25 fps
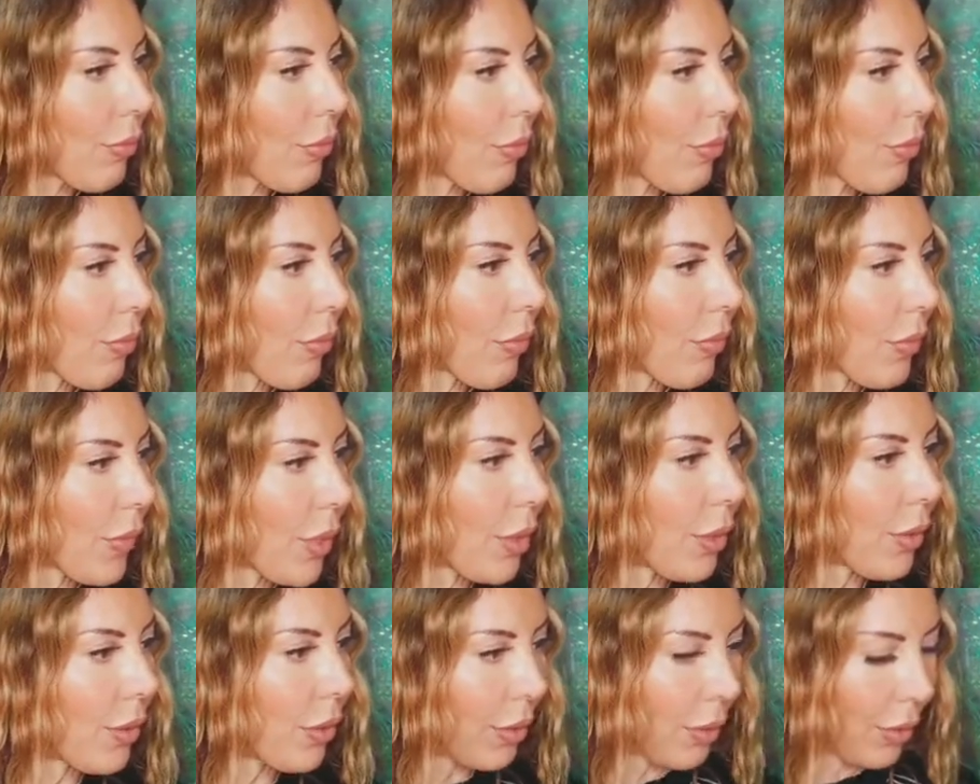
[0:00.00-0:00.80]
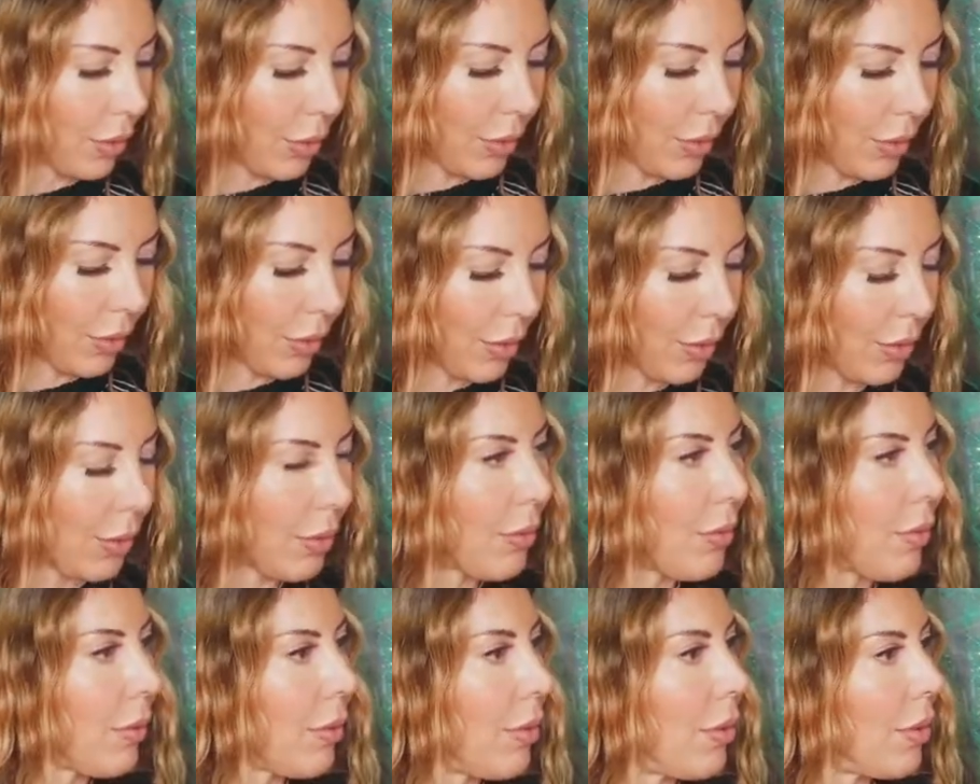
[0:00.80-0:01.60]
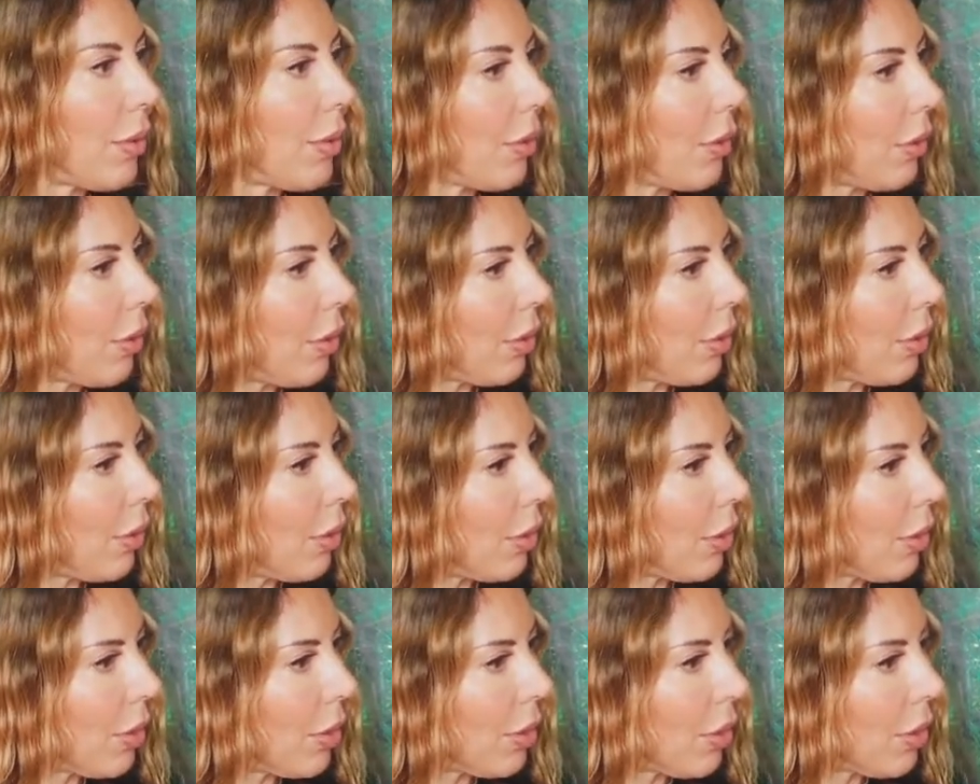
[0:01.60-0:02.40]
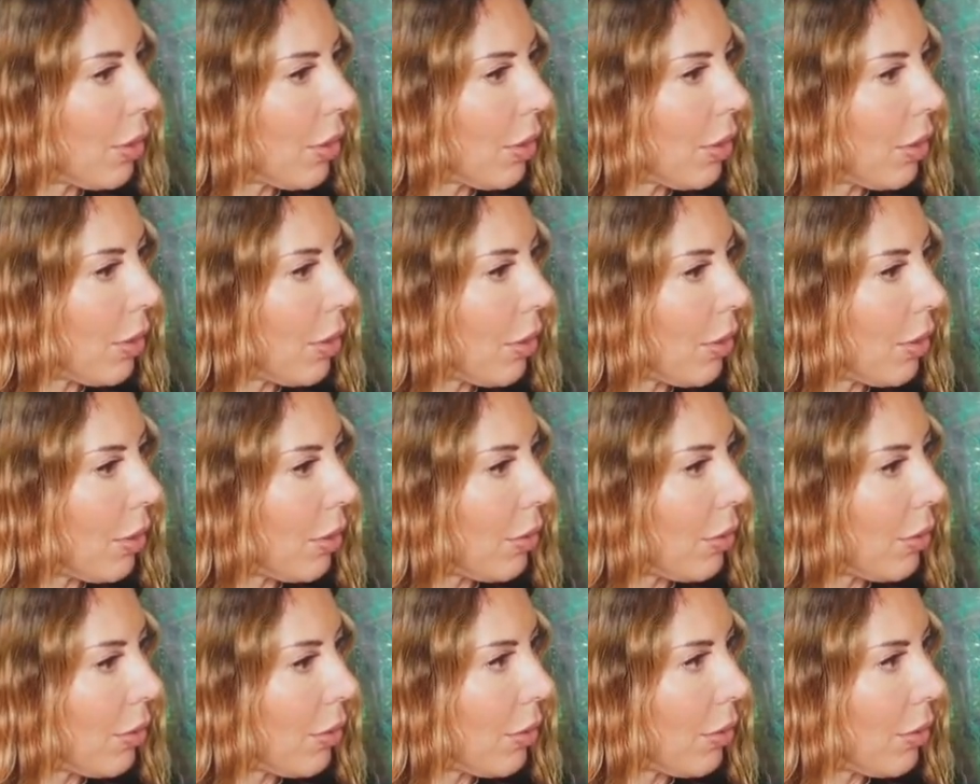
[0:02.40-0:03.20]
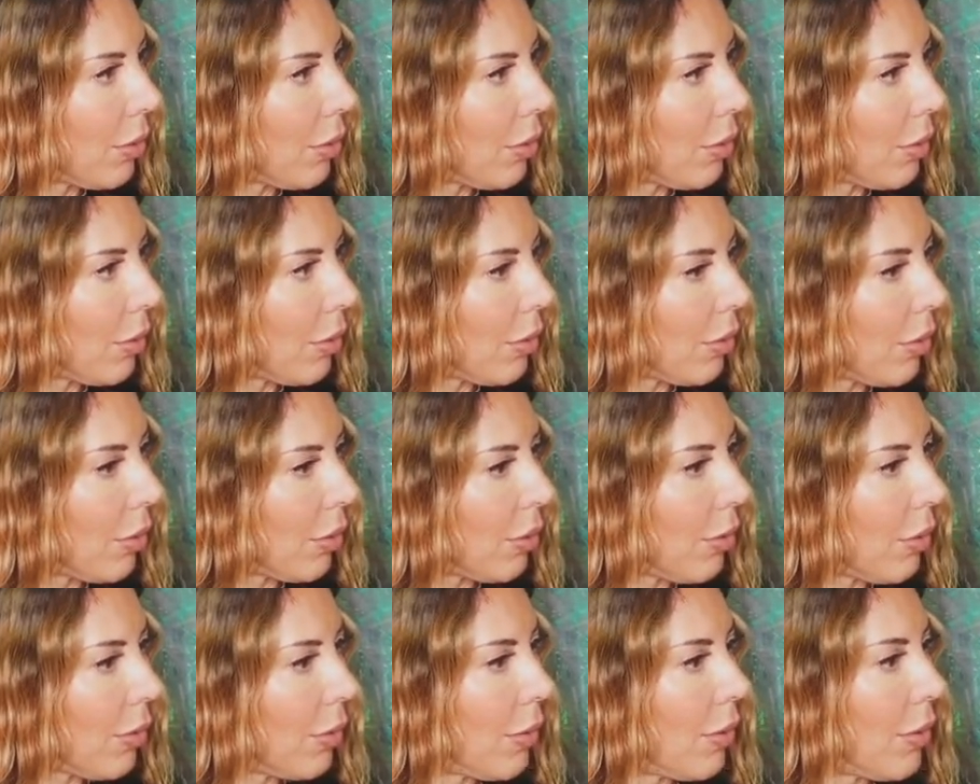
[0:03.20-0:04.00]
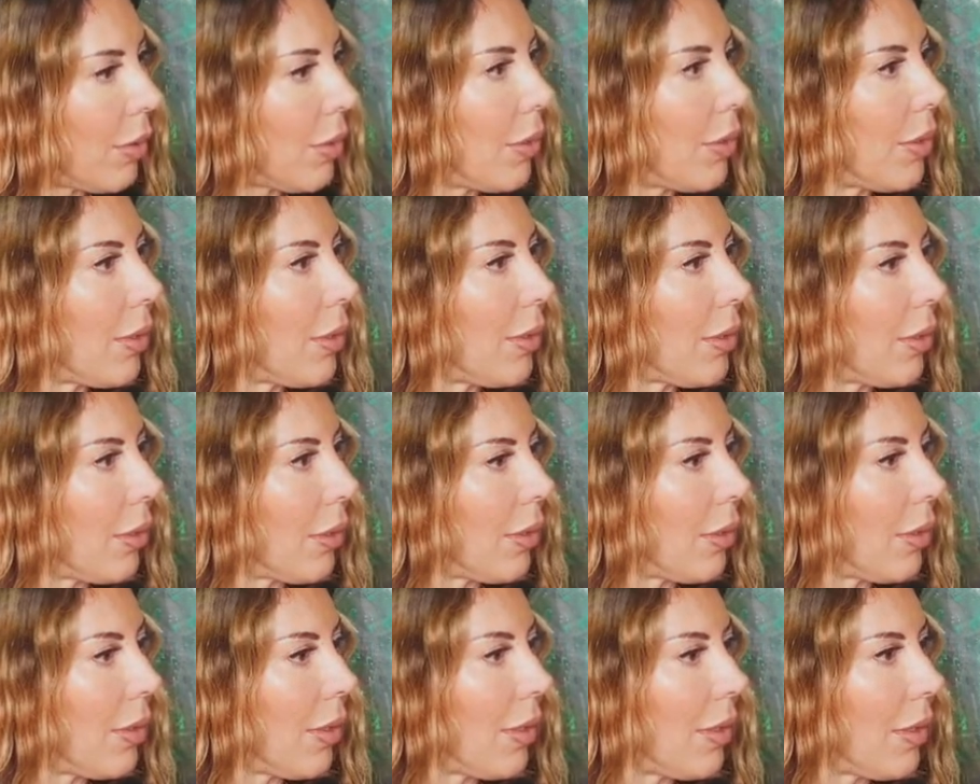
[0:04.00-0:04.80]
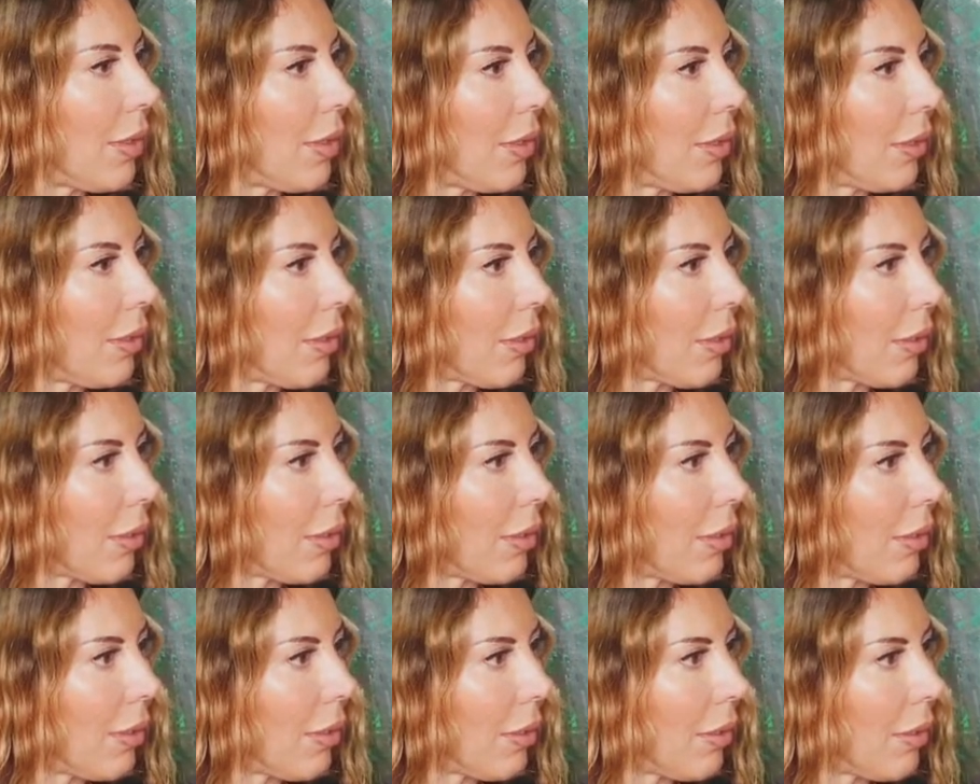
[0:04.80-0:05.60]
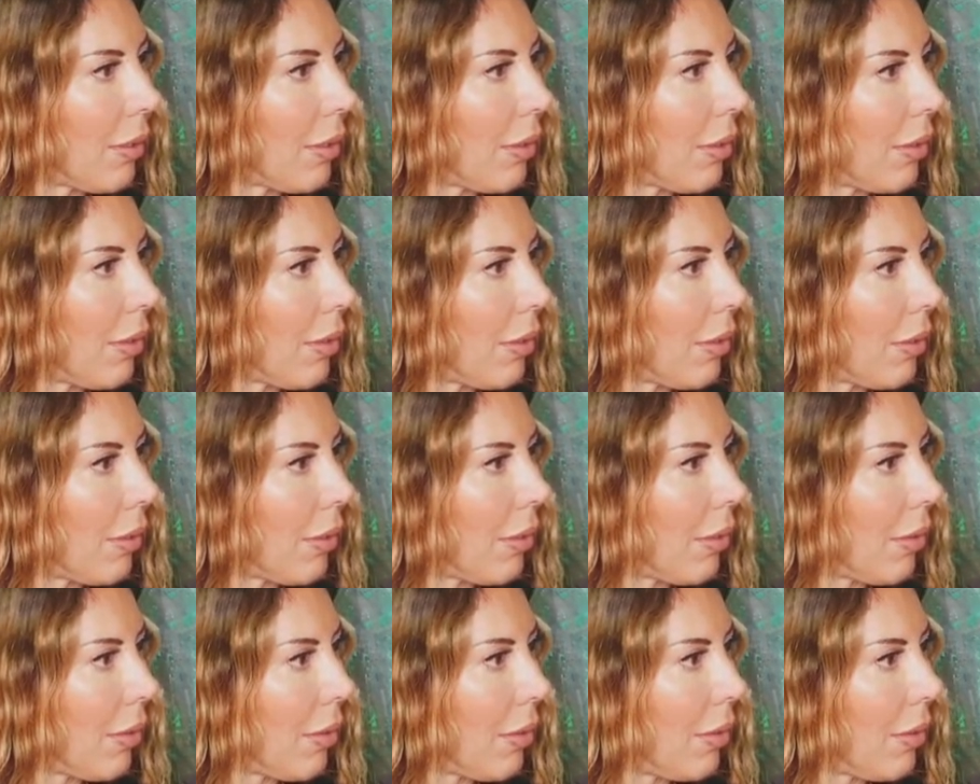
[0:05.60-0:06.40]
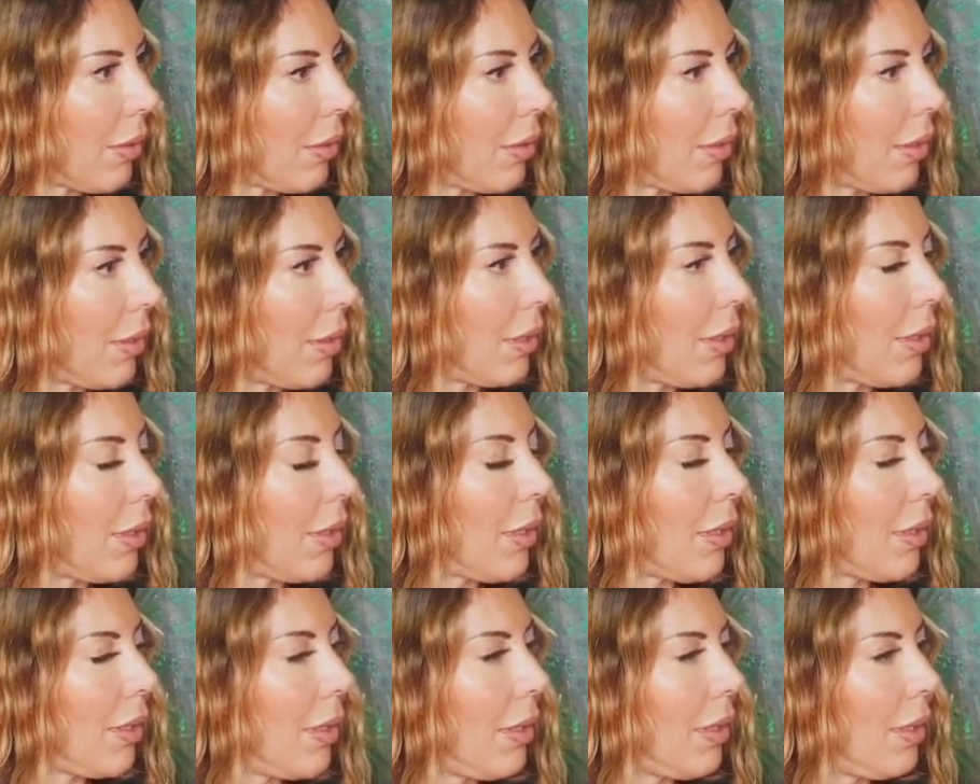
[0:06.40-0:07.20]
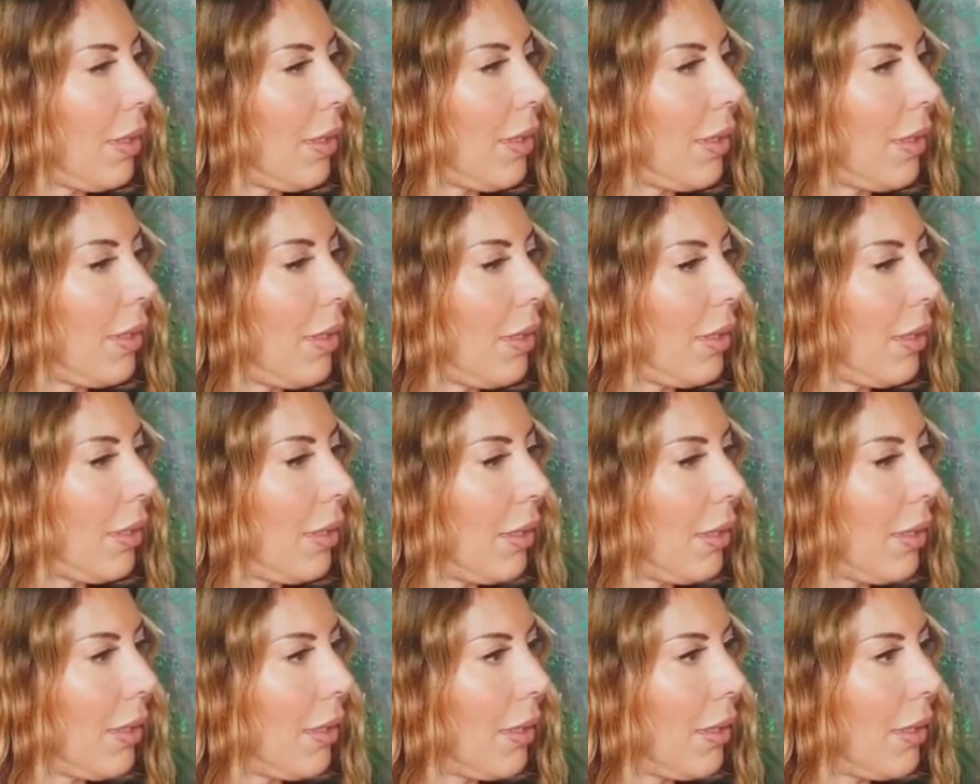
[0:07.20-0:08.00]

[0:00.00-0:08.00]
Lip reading: (not speaking)